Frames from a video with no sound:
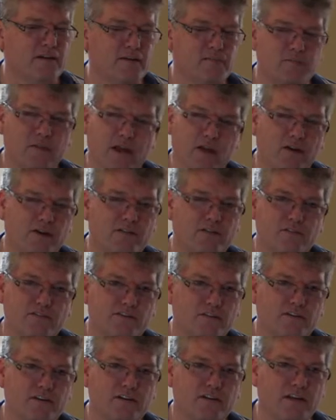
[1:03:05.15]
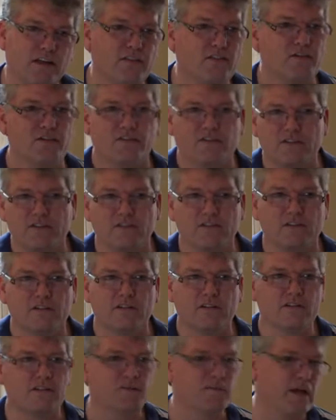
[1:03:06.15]
married for another season
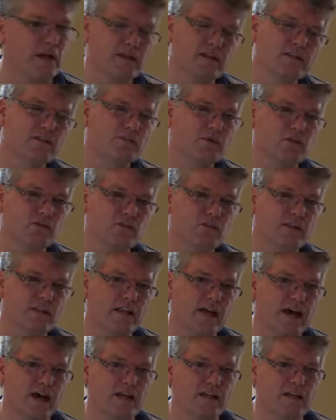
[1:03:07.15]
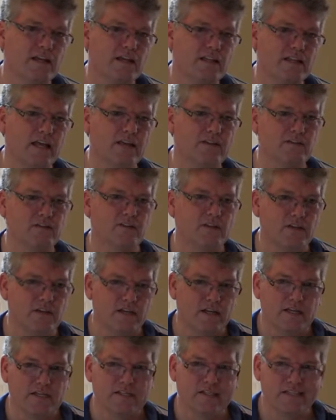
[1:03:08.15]
and they're making the most of that. And that's,
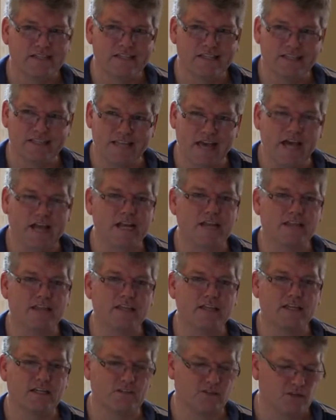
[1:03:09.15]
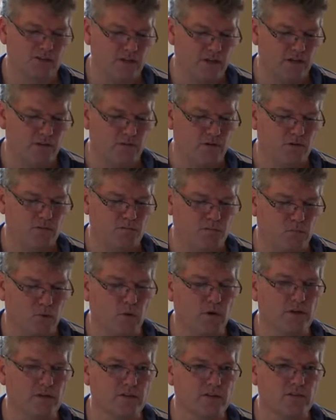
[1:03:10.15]
that I think is, if you
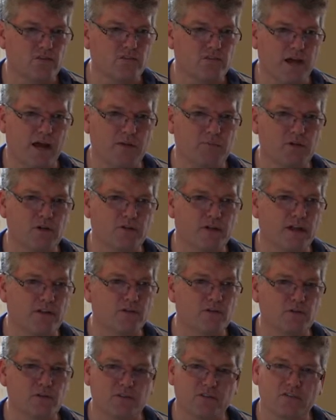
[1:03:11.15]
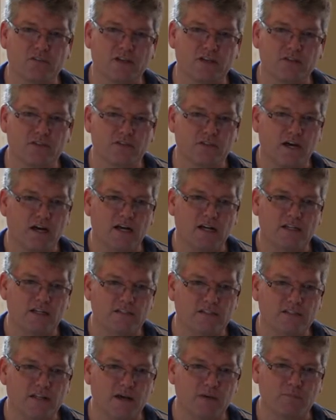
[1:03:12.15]
boil this chapter down to a single thought,
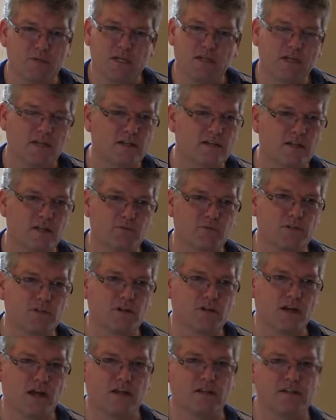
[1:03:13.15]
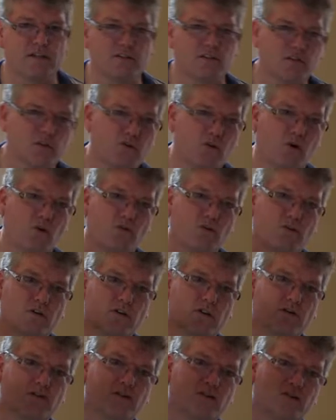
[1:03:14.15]
it's that be content with your content. Don't
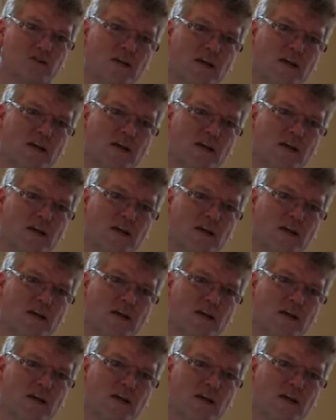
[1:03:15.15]
overload your